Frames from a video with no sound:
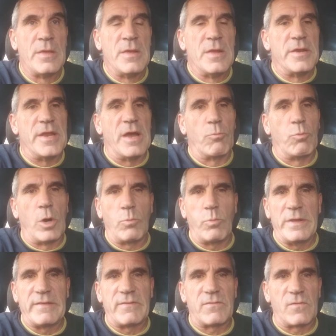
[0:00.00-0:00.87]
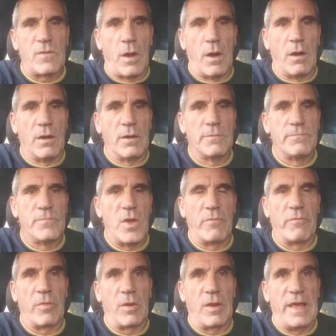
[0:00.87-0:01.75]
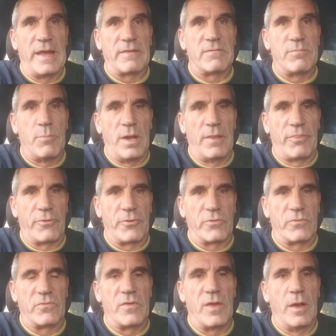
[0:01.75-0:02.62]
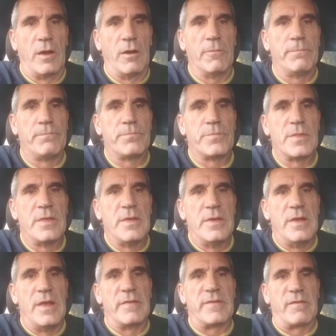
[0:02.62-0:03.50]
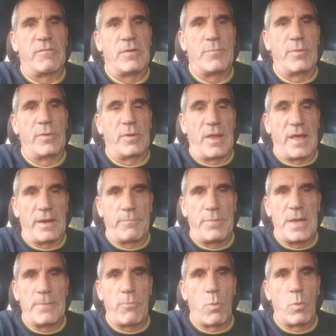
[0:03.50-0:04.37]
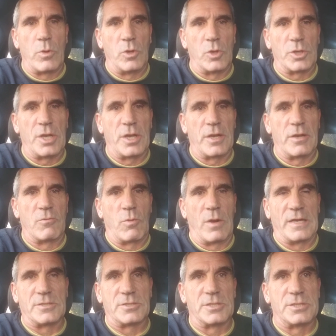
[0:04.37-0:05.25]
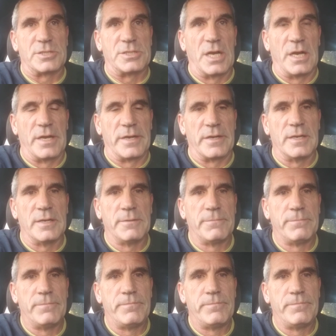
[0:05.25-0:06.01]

Now, what we saw over the last month or so is a lot of people were looking at Rosh Hashanah,